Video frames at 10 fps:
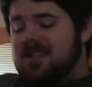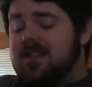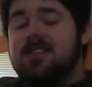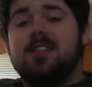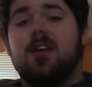
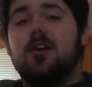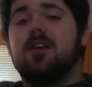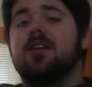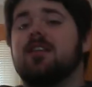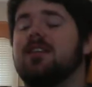It's
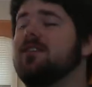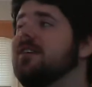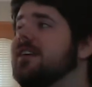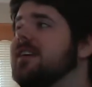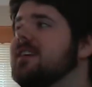good. It
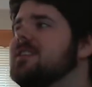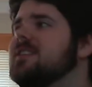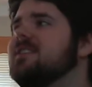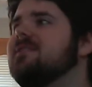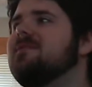really
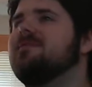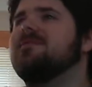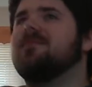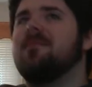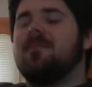is.
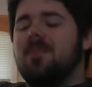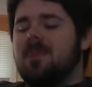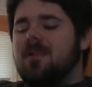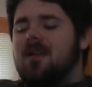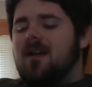
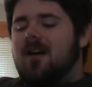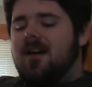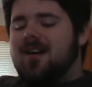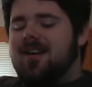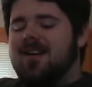
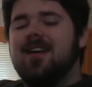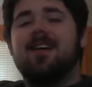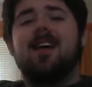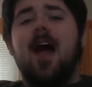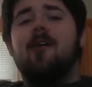I
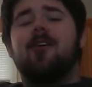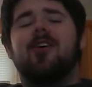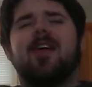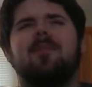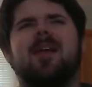
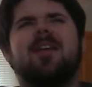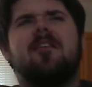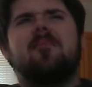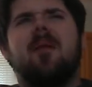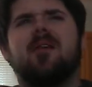wouldn't recommend it
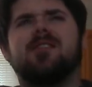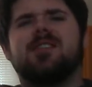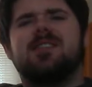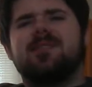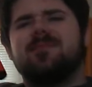on
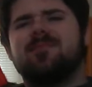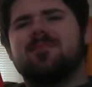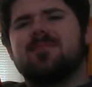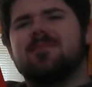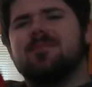most
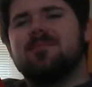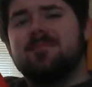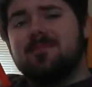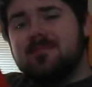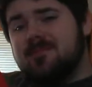
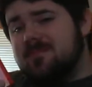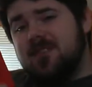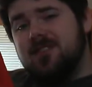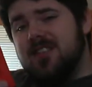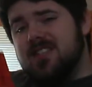
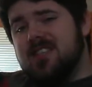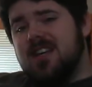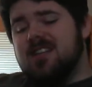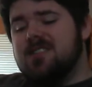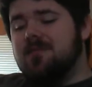of these
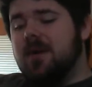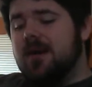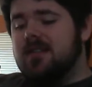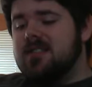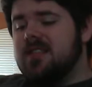kinds of
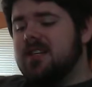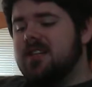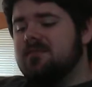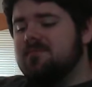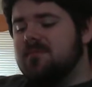mods
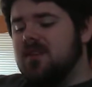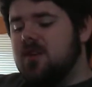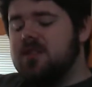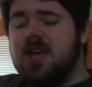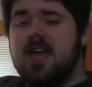here. You
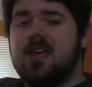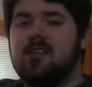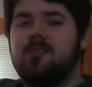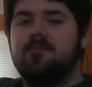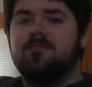know, tank.